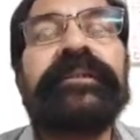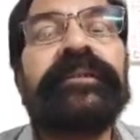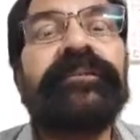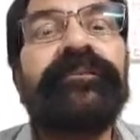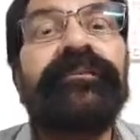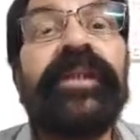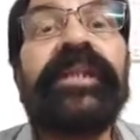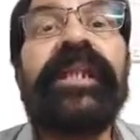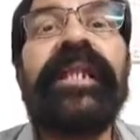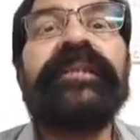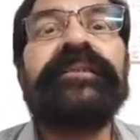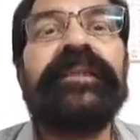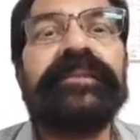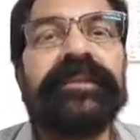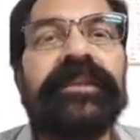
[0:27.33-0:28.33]

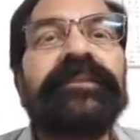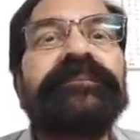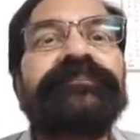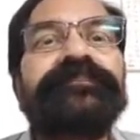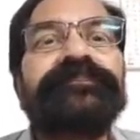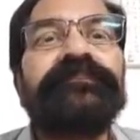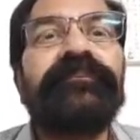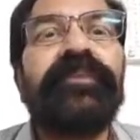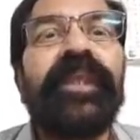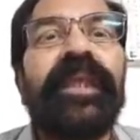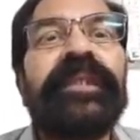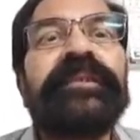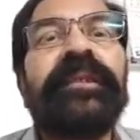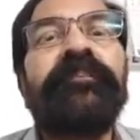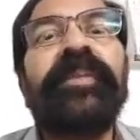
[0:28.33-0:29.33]
fertilization
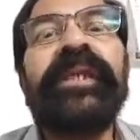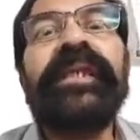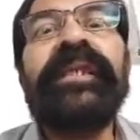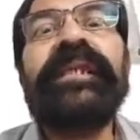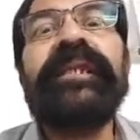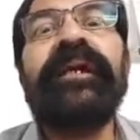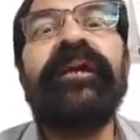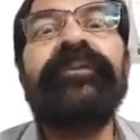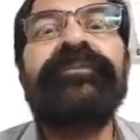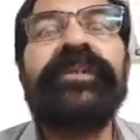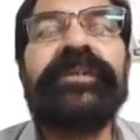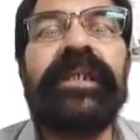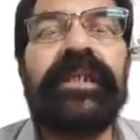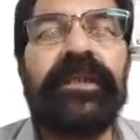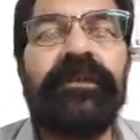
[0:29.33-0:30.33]
is the beginning of
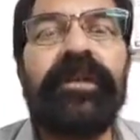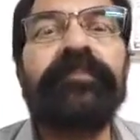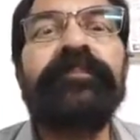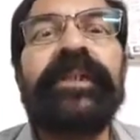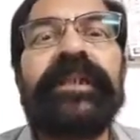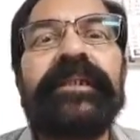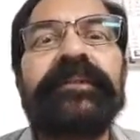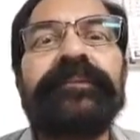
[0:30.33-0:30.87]
fetal development.